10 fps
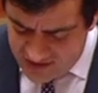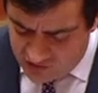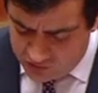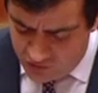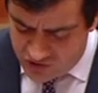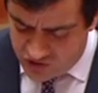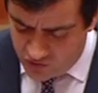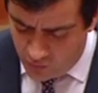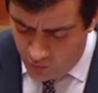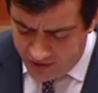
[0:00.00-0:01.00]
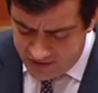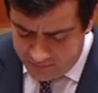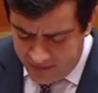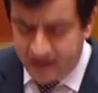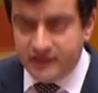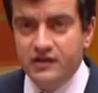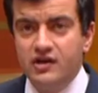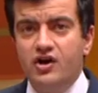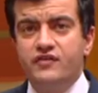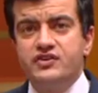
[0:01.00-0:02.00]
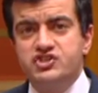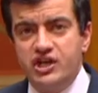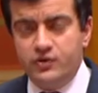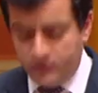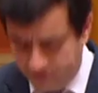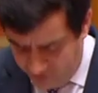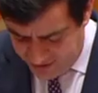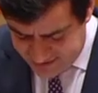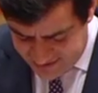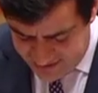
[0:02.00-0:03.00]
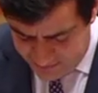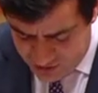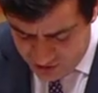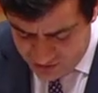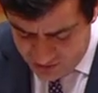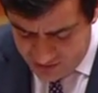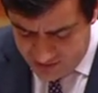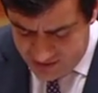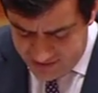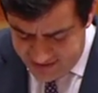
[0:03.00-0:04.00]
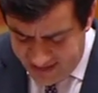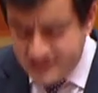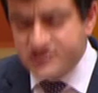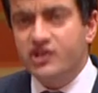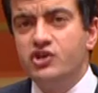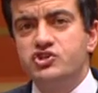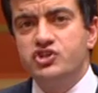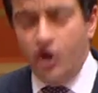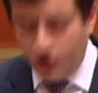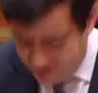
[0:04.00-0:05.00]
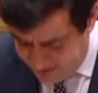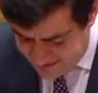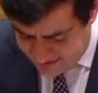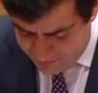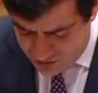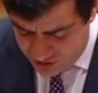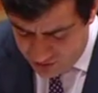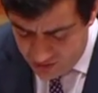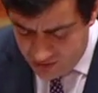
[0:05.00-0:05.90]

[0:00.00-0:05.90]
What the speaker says: includes through the winding back of the general advice exemption, the execution-only exemption,